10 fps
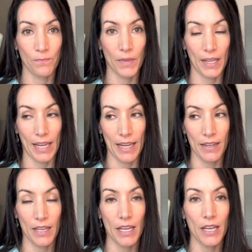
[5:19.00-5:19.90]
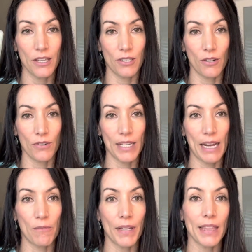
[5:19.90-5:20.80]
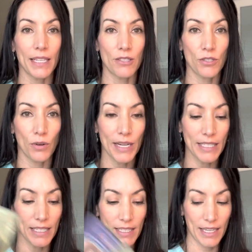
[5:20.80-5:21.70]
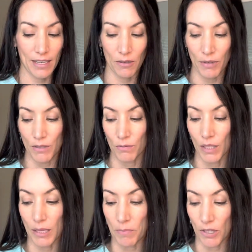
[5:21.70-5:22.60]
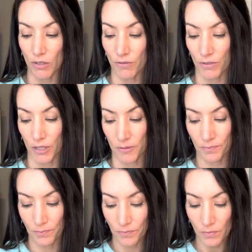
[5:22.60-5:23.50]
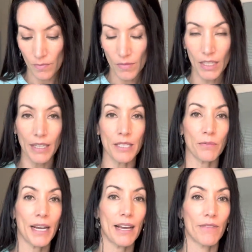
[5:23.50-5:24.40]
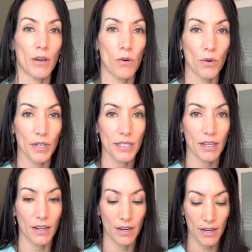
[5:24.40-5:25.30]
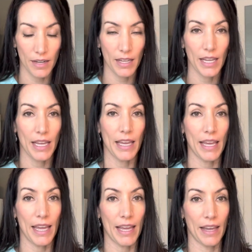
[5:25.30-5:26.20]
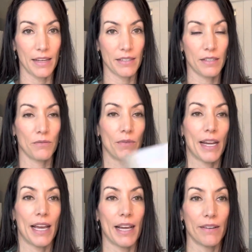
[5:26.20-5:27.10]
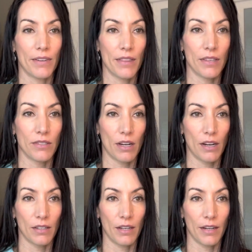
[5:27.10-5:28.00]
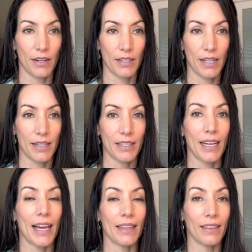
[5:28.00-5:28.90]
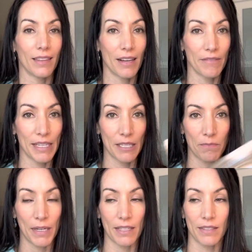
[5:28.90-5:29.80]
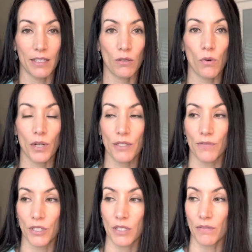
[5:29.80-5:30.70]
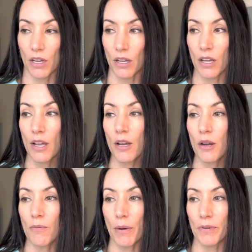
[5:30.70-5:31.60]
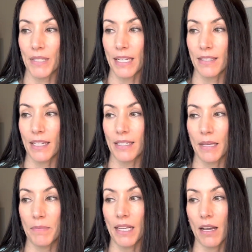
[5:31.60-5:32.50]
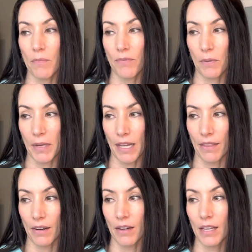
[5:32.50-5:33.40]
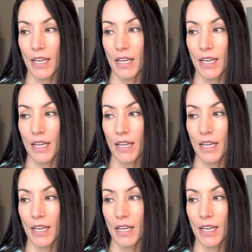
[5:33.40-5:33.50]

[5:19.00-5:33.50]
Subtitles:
Okay? So now with these choices here, what's really beautiful is we have the horse card and we have the dog card. I love these because this horse, first of all, represents accepting help from another,